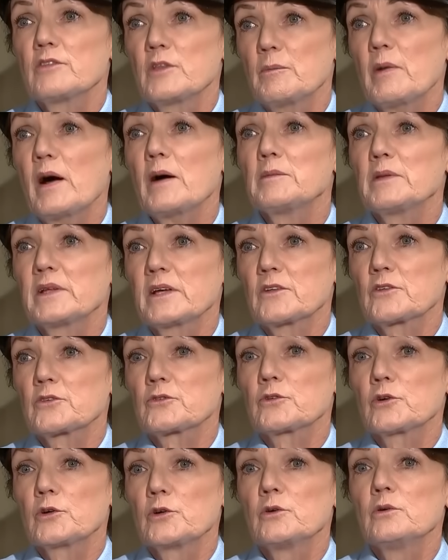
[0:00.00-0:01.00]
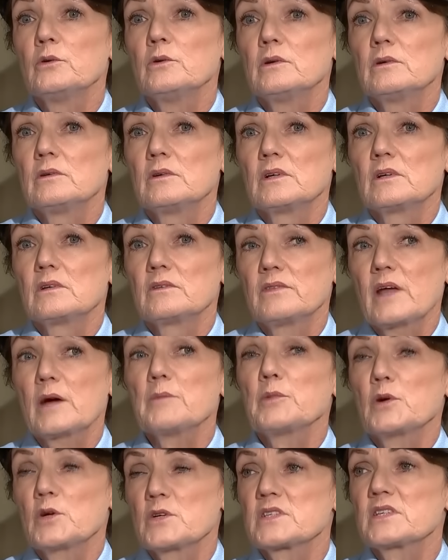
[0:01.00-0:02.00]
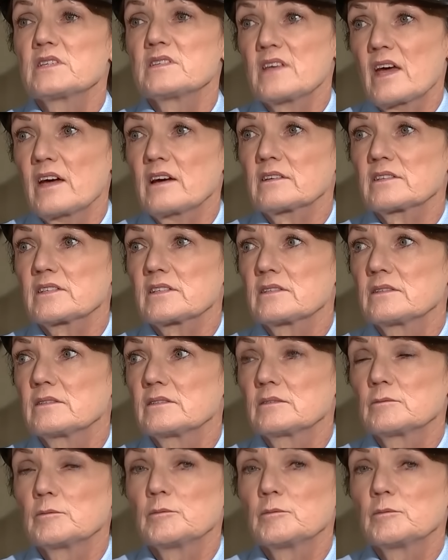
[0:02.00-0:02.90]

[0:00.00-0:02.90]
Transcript: of the public through that person's acts.